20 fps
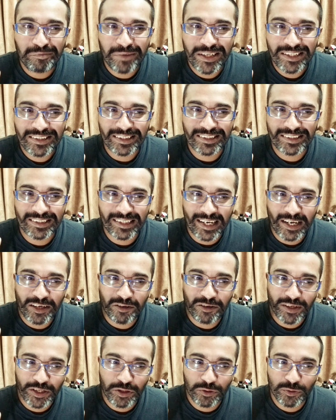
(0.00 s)
means it's a kind
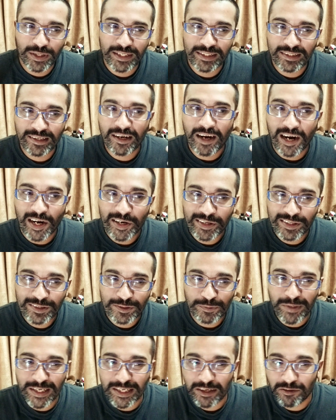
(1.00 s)
of like you are in the garden
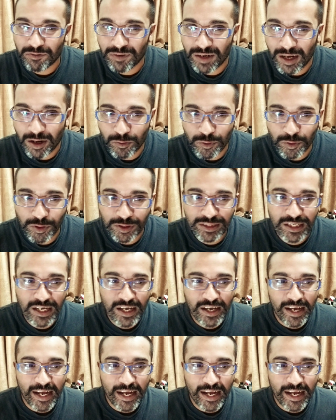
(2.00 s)
smelling flowers